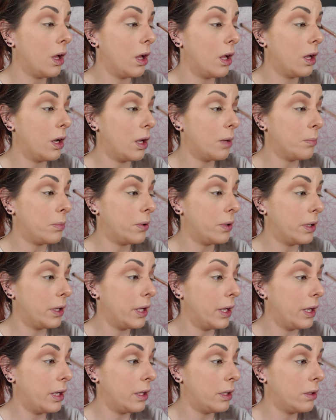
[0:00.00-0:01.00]
and I'm putting
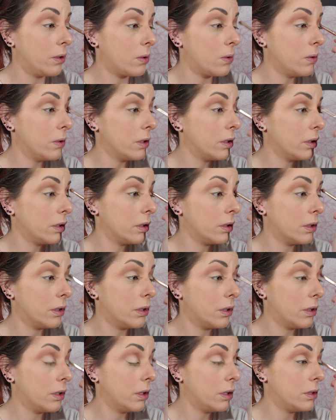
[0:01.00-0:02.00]
that in the corner
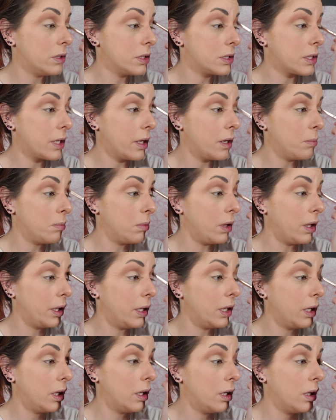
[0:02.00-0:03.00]
and just kind of
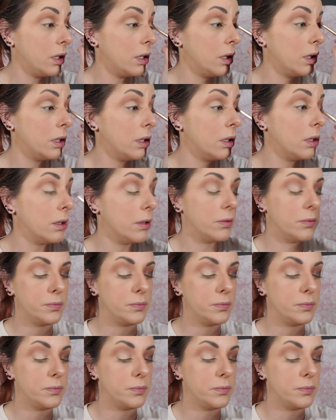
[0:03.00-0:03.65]
blending it in.